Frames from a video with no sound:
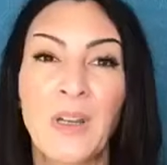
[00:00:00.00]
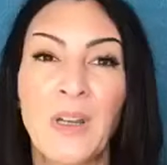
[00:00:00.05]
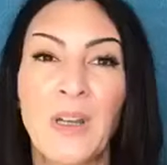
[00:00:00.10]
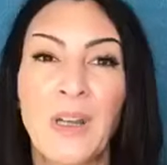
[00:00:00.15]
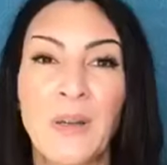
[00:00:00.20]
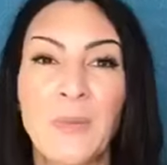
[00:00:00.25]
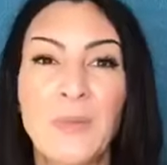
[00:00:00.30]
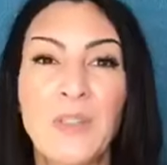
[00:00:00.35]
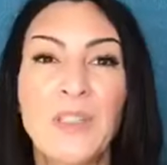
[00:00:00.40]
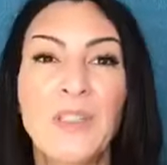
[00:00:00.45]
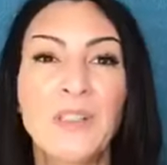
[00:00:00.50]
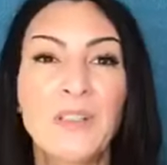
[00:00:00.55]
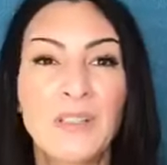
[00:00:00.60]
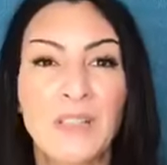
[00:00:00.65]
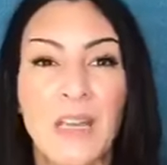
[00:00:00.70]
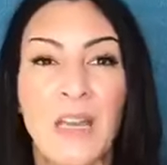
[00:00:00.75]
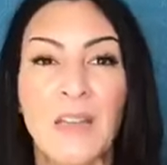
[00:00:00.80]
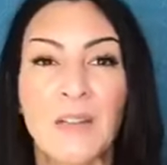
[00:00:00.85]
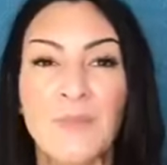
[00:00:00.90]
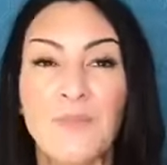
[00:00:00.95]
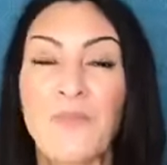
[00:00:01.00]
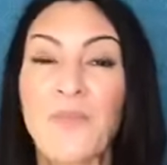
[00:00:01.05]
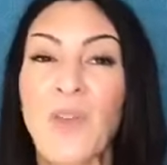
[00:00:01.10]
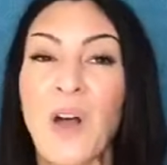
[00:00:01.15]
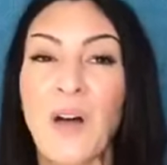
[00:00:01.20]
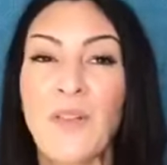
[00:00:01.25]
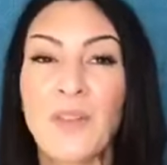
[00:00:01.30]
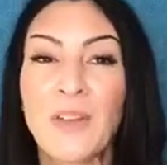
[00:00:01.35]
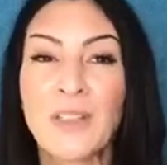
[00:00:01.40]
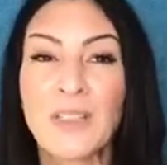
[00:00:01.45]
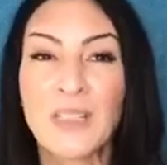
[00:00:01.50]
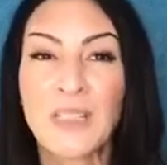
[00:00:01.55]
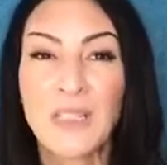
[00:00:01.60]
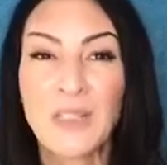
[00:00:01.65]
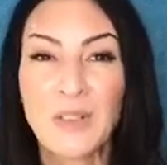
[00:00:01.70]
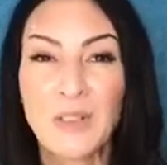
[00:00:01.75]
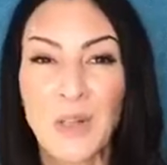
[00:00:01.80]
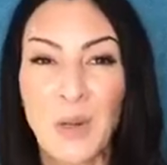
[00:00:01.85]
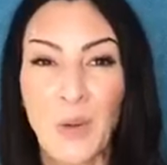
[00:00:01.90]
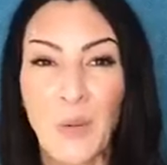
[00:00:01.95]
When it comes to your debt,
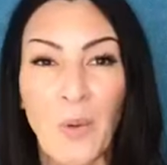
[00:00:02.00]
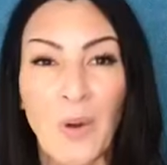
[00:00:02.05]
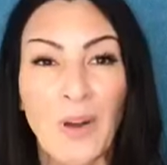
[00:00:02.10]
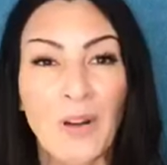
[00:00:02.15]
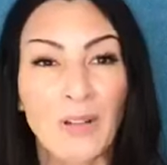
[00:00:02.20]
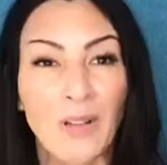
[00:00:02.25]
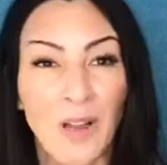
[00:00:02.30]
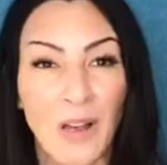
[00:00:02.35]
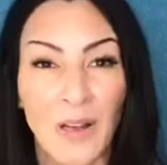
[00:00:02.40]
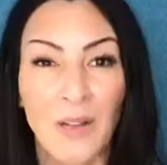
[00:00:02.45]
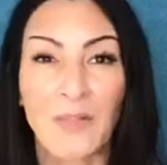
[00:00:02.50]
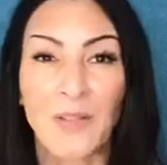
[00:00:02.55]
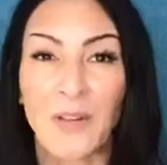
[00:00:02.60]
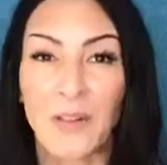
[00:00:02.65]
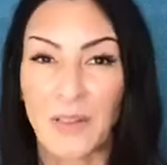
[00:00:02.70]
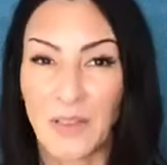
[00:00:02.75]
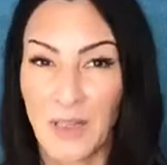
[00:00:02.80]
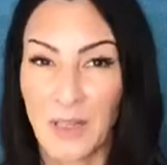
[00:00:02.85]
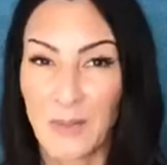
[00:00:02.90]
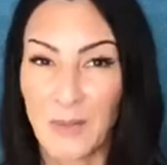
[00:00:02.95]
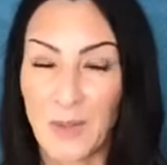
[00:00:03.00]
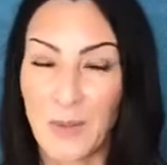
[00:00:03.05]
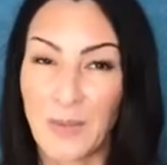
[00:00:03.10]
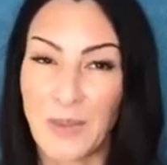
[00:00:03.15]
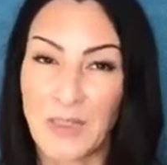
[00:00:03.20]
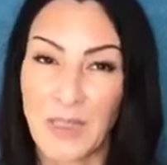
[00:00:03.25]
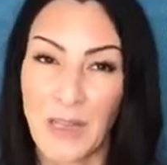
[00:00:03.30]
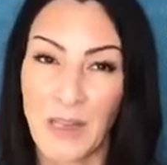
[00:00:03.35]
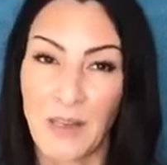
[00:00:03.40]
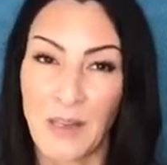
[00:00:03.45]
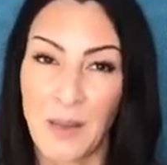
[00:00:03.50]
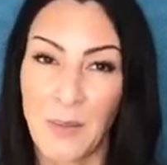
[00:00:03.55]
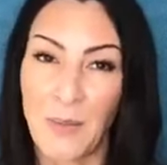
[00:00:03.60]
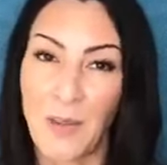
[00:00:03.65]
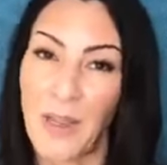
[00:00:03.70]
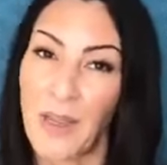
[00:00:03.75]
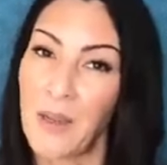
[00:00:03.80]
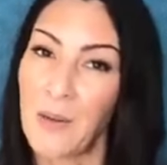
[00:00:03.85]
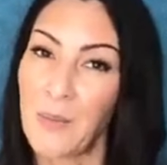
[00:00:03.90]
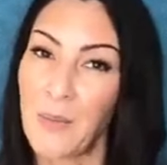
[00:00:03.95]
obviously you don't want a lot of your income to be tied
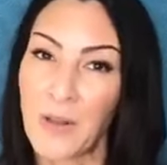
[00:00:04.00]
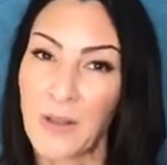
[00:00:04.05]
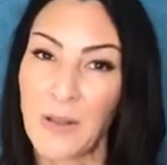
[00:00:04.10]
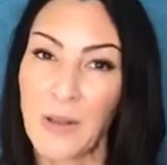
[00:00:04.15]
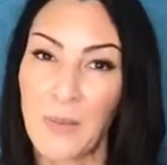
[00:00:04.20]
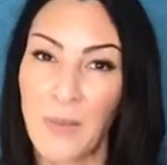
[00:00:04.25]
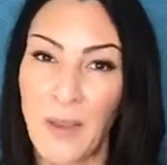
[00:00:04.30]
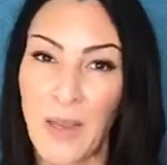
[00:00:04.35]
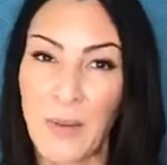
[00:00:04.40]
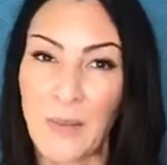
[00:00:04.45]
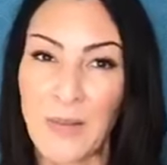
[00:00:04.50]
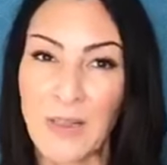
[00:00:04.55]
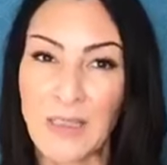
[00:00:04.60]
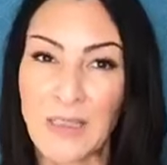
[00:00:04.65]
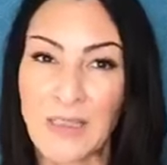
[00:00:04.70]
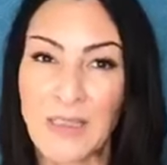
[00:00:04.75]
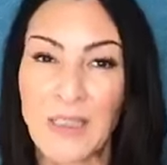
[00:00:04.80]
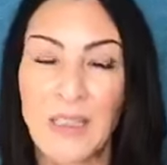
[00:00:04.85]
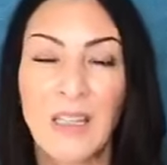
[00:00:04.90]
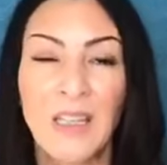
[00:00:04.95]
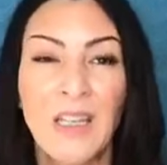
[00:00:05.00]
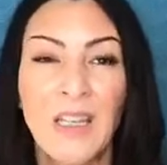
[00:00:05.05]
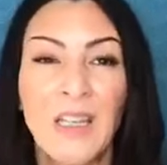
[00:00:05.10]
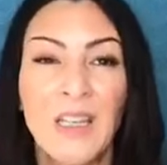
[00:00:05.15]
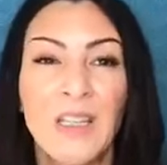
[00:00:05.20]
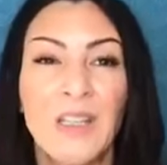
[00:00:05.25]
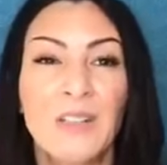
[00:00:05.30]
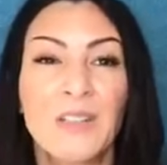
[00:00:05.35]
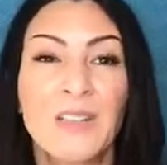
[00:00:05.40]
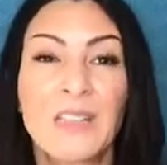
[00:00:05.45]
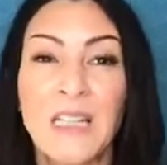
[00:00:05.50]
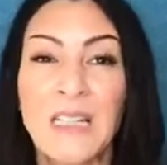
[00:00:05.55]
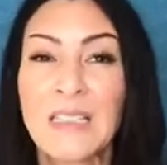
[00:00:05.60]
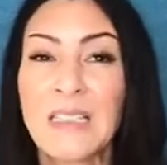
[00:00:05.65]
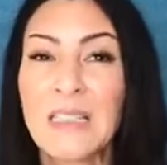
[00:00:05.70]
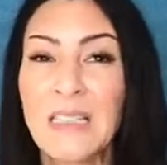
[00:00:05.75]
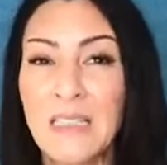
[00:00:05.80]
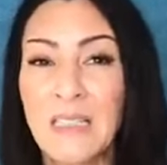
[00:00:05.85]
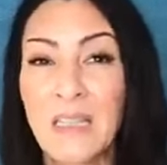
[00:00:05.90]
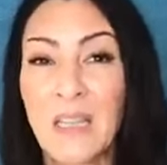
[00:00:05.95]
up paying monthly payments. Your
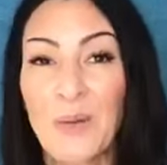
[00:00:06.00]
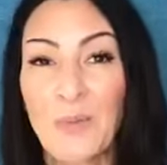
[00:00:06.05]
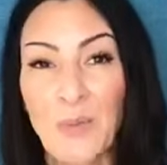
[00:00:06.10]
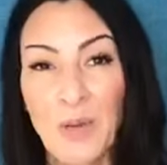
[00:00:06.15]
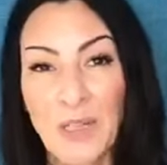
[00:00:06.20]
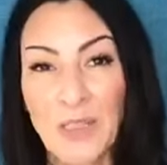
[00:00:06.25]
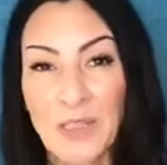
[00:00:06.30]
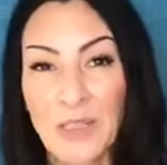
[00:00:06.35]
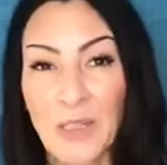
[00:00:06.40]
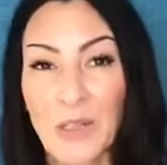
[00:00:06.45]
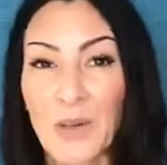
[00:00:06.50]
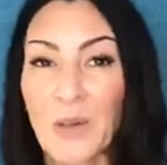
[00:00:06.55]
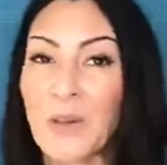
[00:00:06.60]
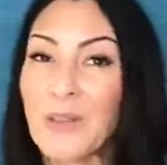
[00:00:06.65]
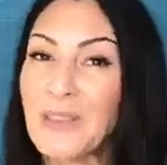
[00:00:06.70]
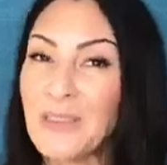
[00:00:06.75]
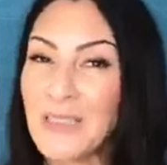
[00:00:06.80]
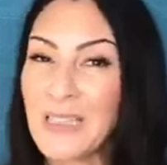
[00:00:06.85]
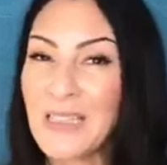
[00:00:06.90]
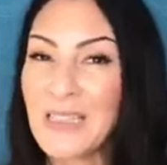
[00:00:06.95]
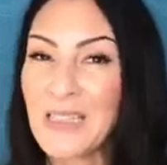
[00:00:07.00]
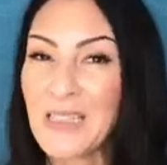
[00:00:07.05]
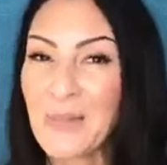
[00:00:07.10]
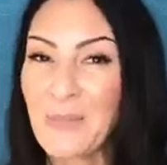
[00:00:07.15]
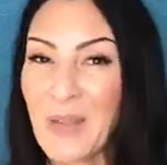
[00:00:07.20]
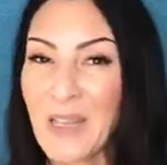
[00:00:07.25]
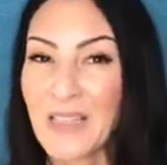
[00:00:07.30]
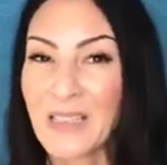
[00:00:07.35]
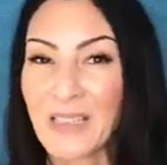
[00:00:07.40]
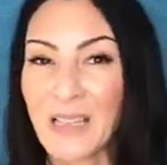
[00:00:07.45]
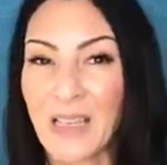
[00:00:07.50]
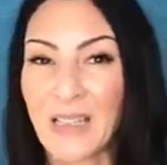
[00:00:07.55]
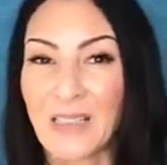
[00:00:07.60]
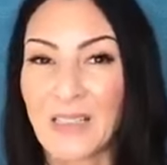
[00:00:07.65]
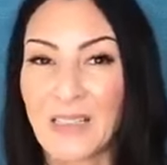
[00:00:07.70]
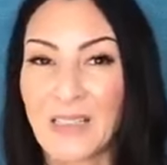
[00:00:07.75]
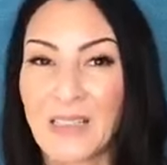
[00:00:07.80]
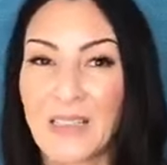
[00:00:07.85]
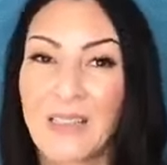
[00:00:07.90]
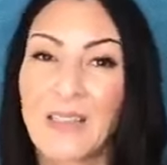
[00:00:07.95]
debt to income ratio needs to make
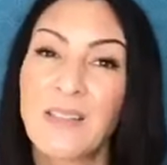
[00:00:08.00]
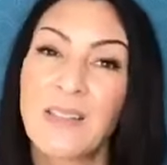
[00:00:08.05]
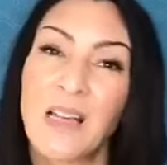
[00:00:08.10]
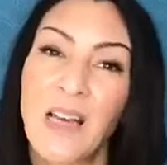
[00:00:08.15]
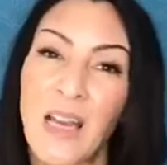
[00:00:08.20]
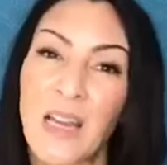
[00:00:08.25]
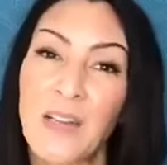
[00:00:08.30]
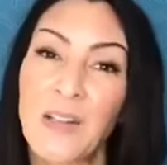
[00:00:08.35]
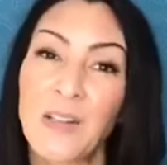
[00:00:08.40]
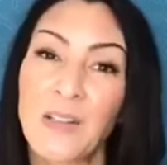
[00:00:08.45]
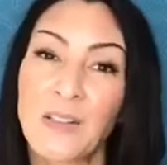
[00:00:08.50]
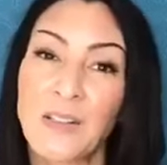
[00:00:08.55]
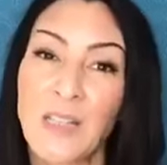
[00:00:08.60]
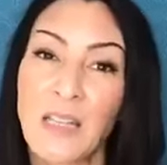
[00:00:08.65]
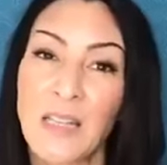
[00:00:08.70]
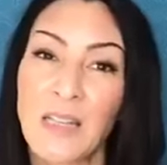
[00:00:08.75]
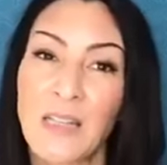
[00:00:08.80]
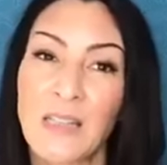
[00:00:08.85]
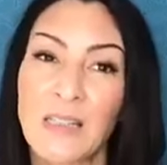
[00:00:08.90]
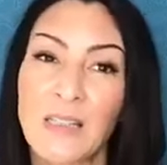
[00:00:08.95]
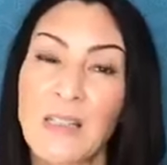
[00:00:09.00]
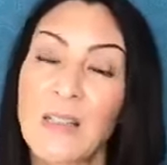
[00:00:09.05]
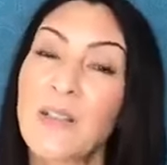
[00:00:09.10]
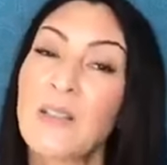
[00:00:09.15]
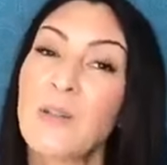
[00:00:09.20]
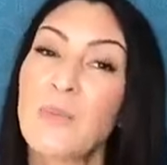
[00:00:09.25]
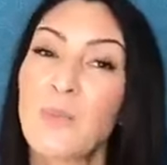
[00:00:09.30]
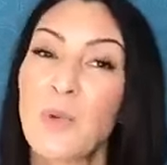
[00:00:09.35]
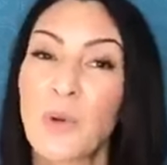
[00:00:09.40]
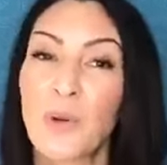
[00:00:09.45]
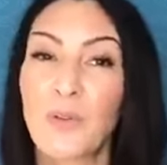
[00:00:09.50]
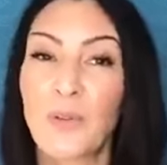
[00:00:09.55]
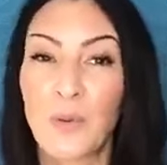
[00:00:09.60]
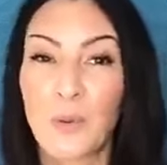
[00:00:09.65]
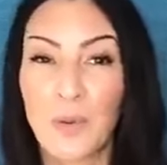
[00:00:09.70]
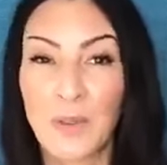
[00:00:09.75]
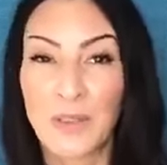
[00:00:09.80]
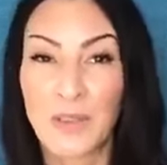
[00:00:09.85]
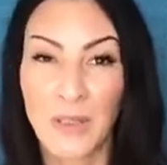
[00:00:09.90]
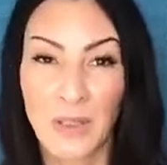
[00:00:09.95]
sense. The higher your debt is, the more of
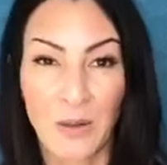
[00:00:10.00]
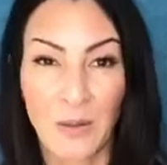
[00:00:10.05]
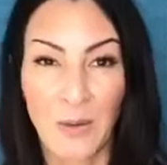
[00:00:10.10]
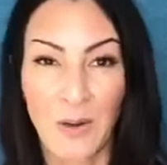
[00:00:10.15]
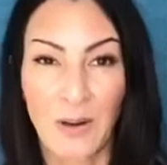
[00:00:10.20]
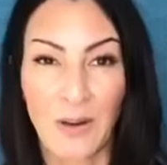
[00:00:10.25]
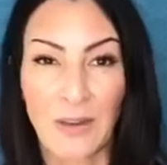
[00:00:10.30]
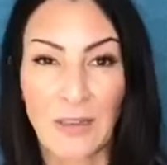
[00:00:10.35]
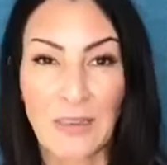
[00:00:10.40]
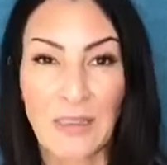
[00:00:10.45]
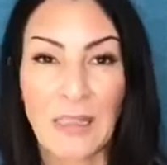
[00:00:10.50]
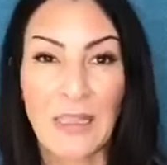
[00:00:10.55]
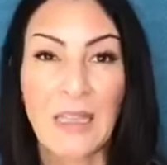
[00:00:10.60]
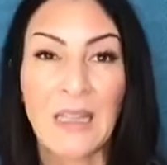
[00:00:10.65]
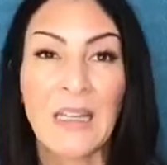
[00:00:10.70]
a risk you are.